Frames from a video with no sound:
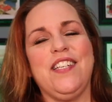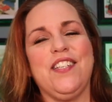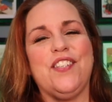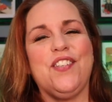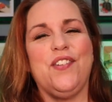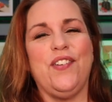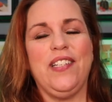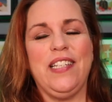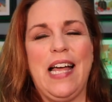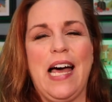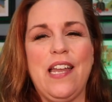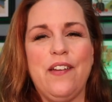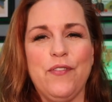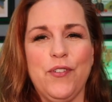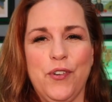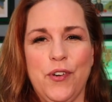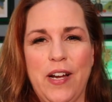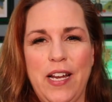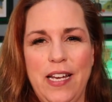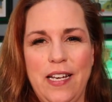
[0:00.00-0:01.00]
So a lot of
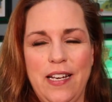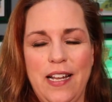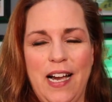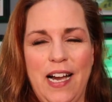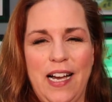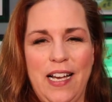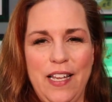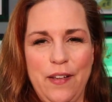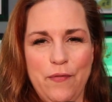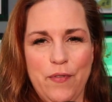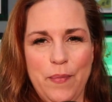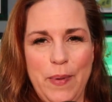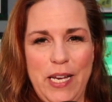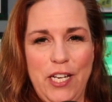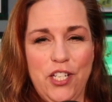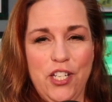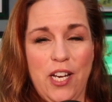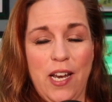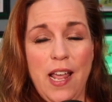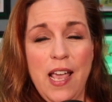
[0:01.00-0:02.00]
great
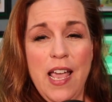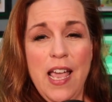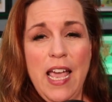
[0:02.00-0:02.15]
information.